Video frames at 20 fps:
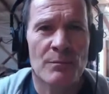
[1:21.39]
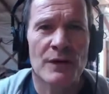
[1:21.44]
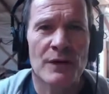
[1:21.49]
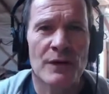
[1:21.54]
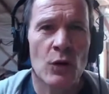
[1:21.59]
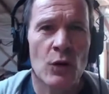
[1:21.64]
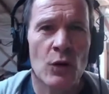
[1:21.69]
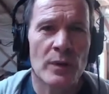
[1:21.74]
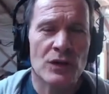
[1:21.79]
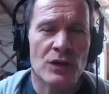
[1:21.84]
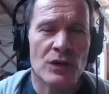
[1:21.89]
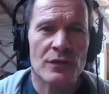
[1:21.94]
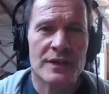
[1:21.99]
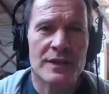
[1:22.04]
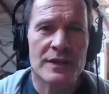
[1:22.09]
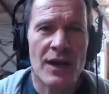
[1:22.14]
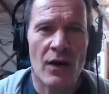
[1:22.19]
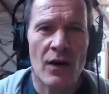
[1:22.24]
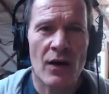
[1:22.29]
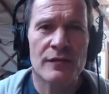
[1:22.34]
before we sort
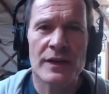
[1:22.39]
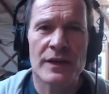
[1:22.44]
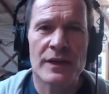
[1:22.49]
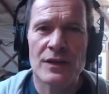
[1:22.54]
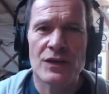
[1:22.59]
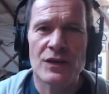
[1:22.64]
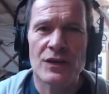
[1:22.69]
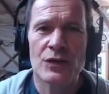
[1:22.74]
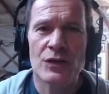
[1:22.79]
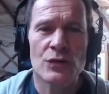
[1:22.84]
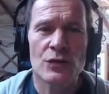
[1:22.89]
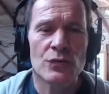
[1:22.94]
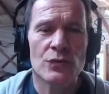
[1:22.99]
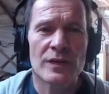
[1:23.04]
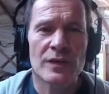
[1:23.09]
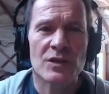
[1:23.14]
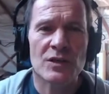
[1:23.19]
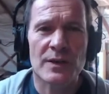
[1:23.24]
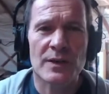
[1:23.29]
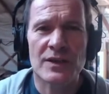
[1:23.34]
of dive into
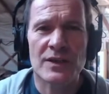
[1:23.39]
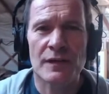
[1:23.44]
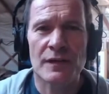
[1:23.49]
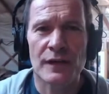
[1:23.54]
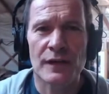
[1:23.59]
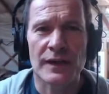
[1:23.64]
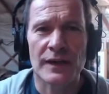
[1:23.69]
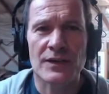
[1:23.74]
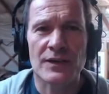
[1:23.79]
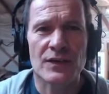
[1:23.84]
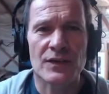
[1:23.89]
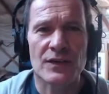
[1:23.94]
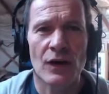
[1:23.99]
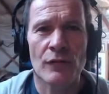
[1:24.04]
the specifics